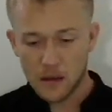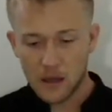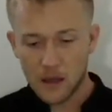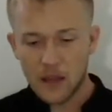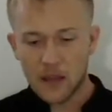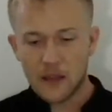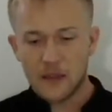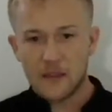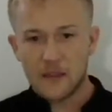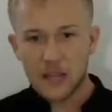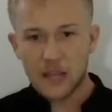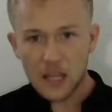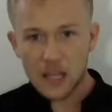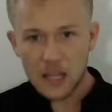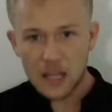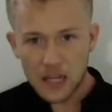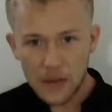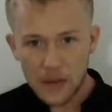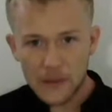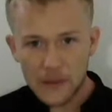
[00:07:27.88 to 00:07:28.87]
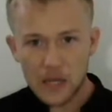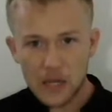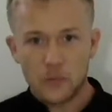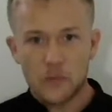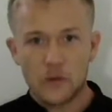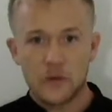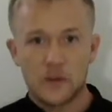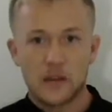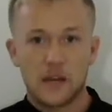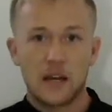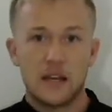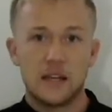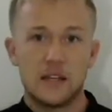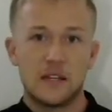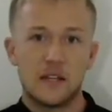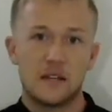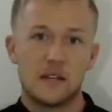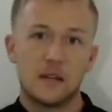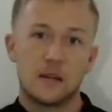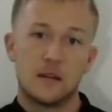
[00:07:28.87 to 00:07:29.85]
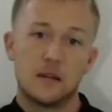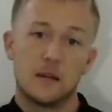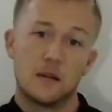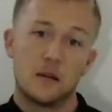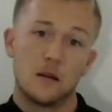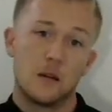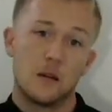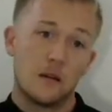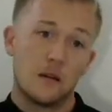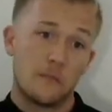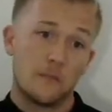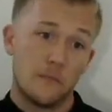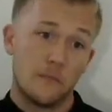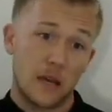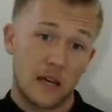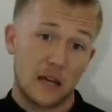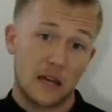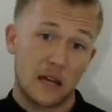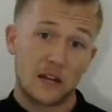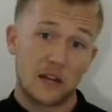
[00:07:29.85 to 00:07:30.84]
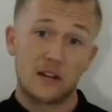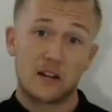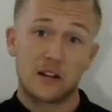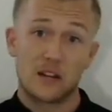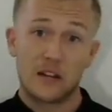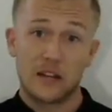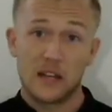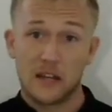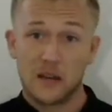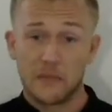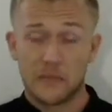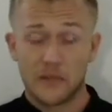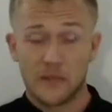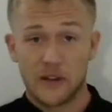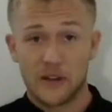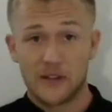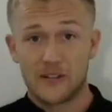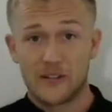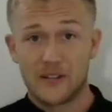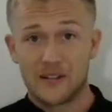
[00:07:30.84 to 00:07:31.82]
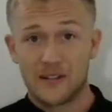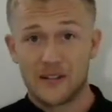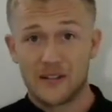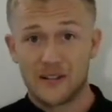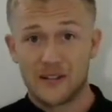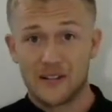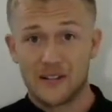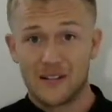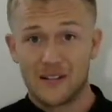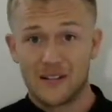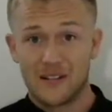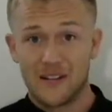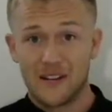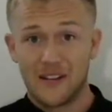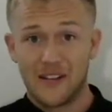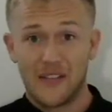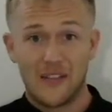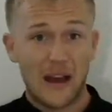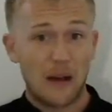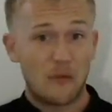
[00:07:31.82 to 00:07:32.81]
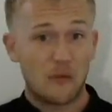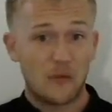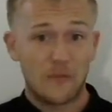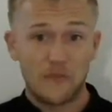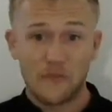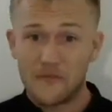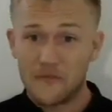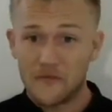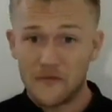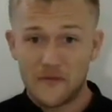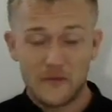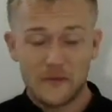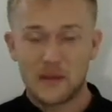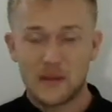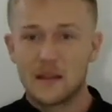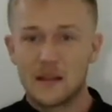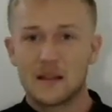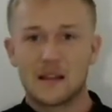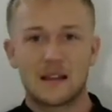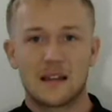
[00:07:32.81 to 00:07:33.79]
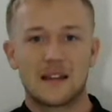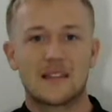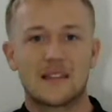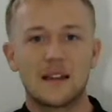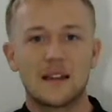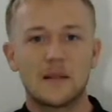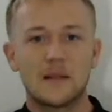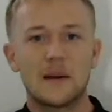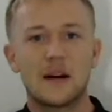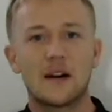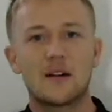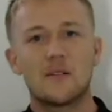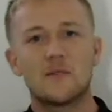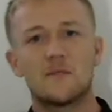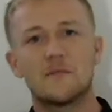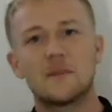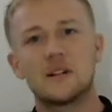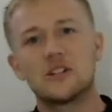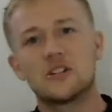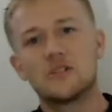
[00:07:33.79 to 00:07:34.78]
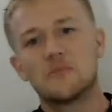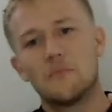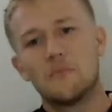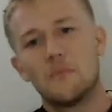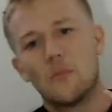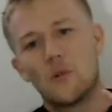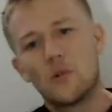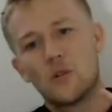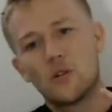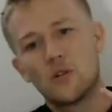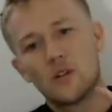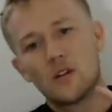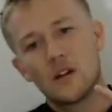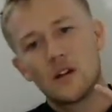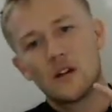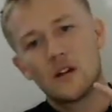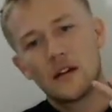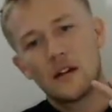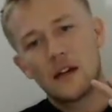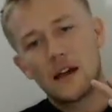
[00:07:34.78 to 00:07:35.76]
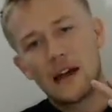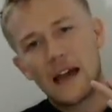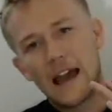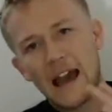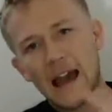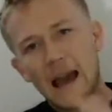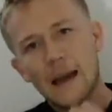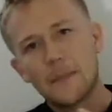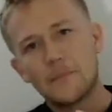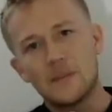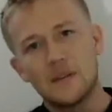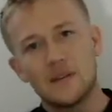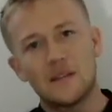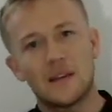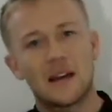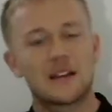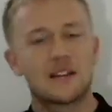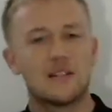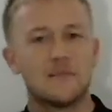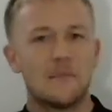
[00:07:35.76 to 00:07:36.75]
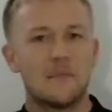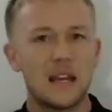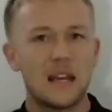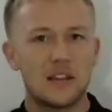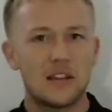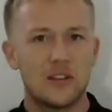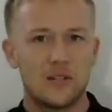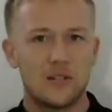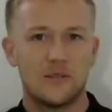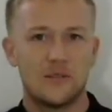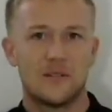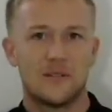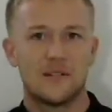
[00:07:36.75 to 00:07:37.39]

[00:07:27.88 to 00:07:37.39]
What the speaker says: And then coming up with the idea, man, I could clean up around here. That would, think about how much more happy that could make you,